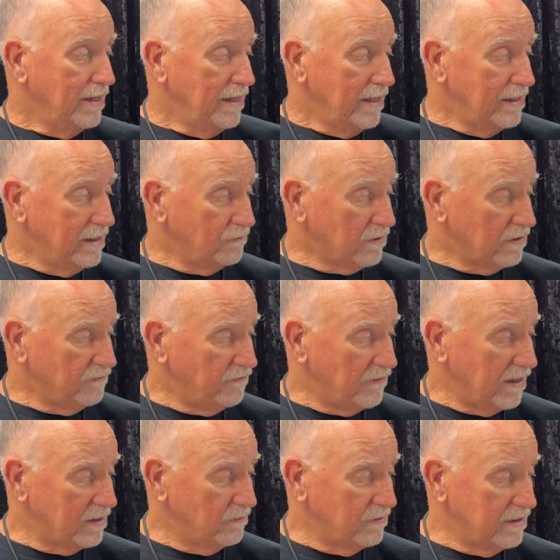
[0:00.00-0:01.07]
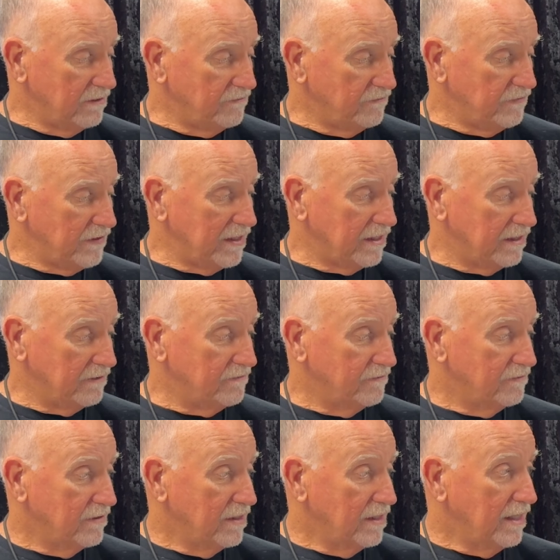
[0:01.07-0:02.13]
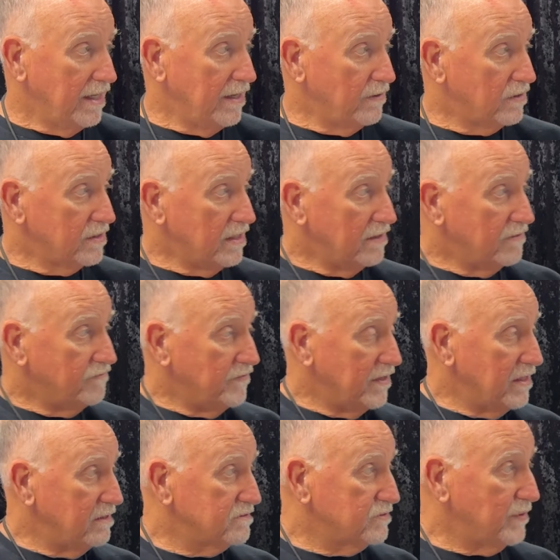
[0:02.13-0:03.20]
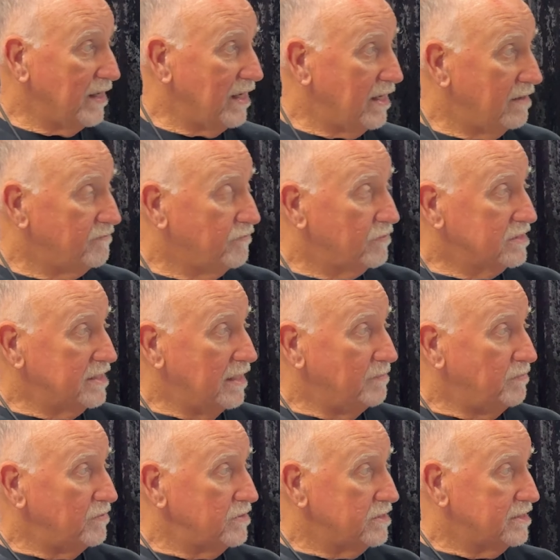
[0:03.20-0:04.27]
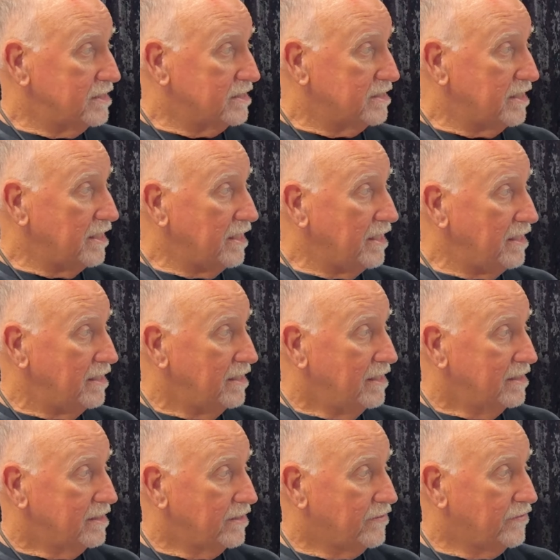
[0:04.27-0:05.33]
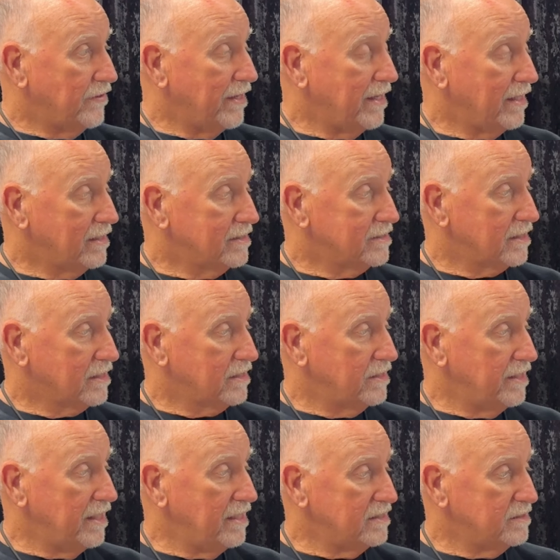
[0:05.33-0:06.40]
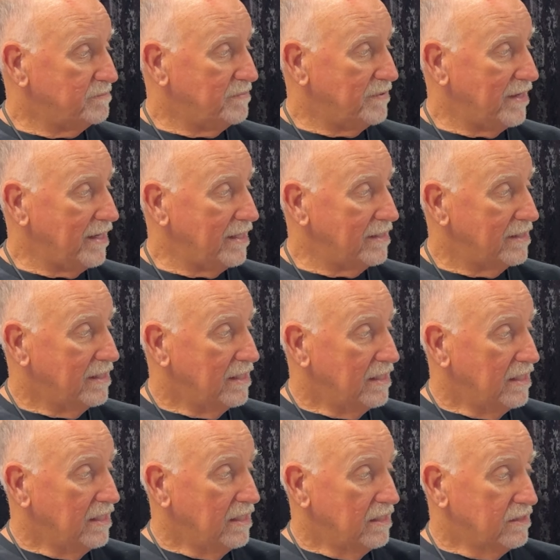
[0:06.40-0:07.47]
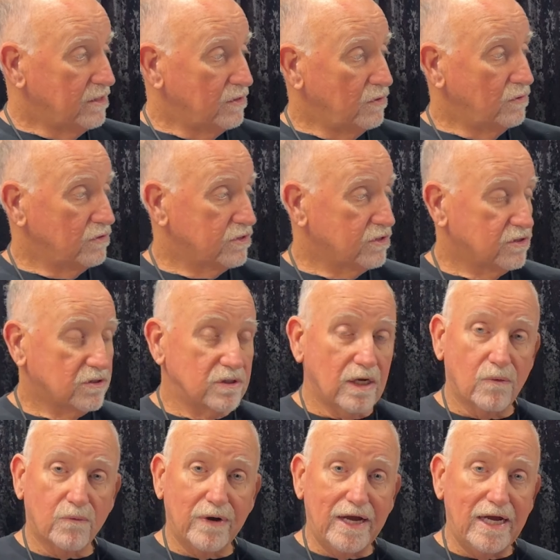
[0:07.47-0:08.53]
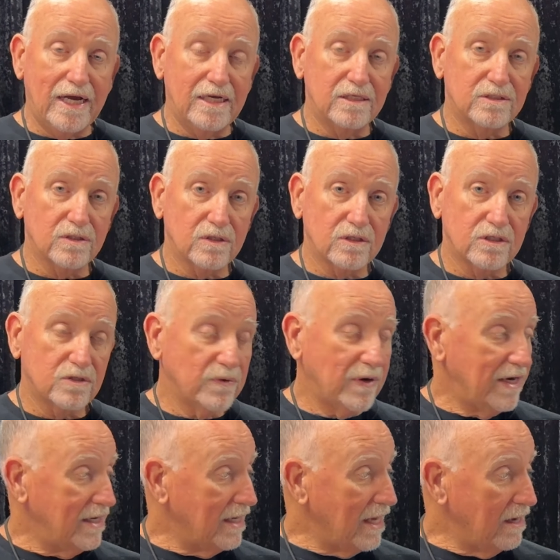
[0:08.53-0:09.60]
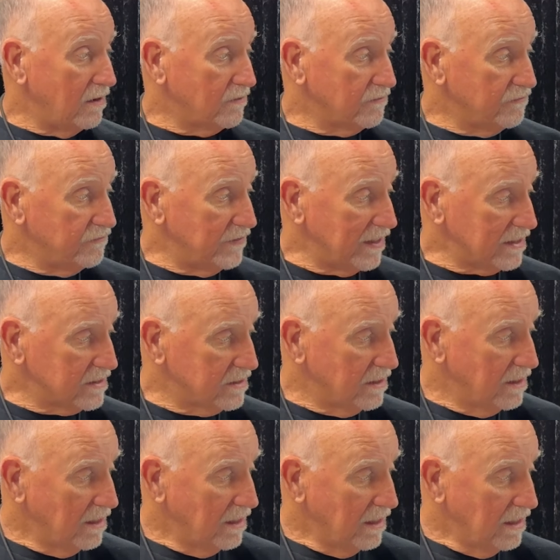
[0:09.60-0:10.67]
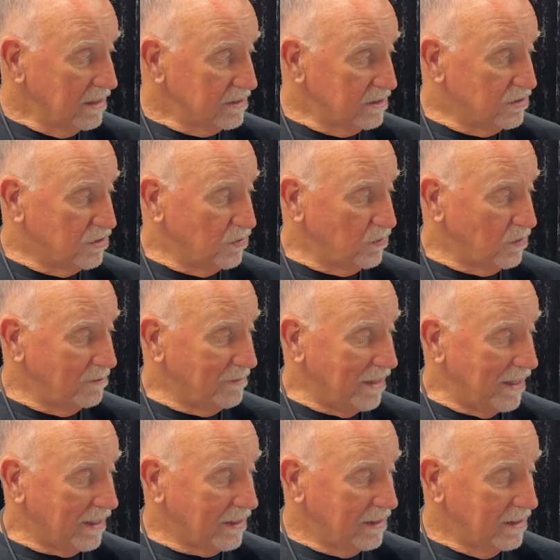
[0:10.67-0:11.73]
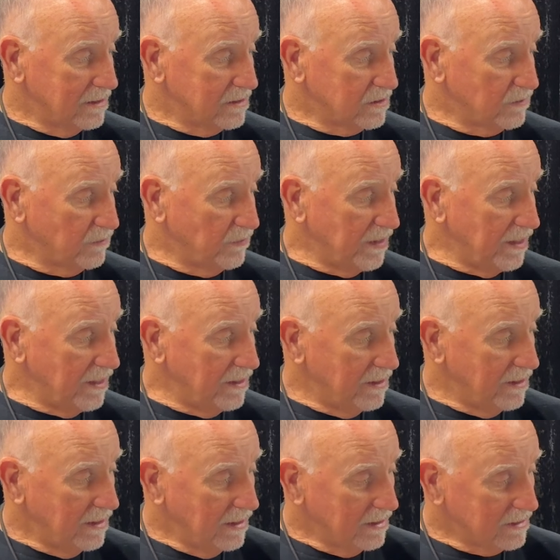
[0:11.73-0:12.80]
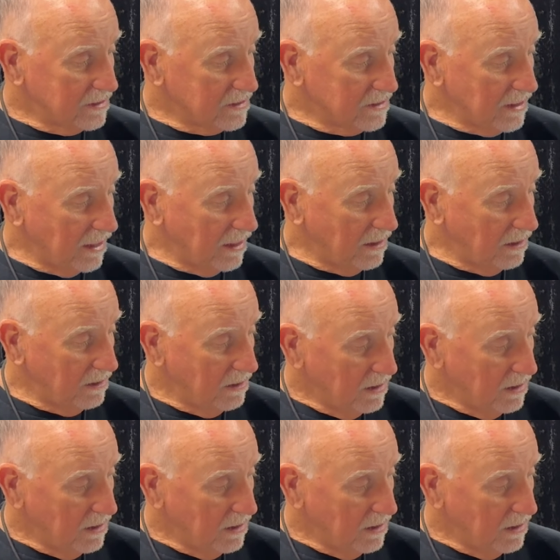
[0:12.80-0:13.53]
And then we're going to follow with an infinitive. Here are the infinitives we have for examples: to see, to think, to clean, to paint, to arrange or straighten out or fix, to do or make, to read, to sell,